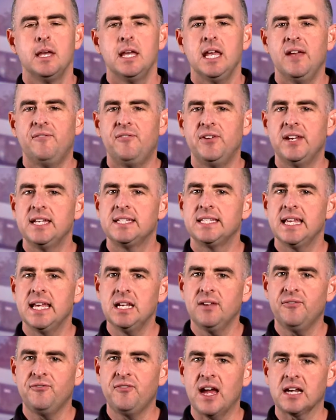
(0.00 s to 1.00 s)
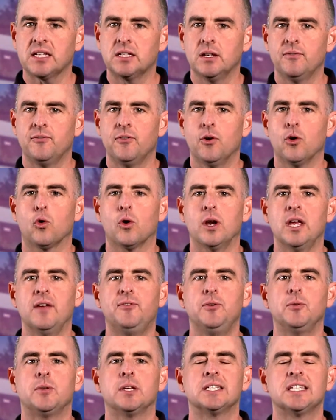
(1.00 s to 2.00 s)
If it is ineffective or
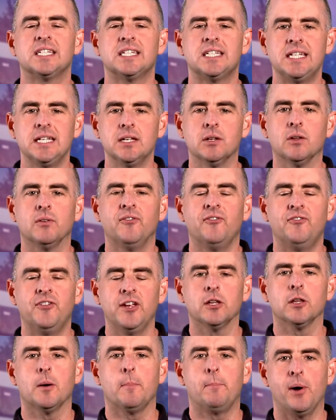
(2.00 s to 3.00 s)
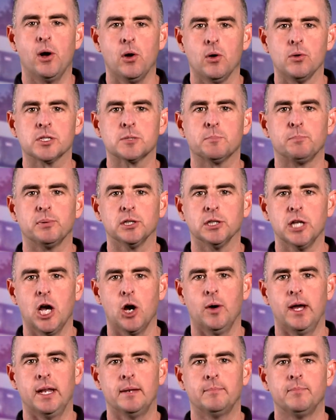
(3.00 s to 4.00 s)
if you can still feel a pulse
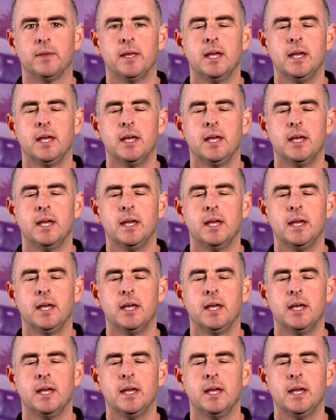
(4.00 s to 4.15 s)
below it,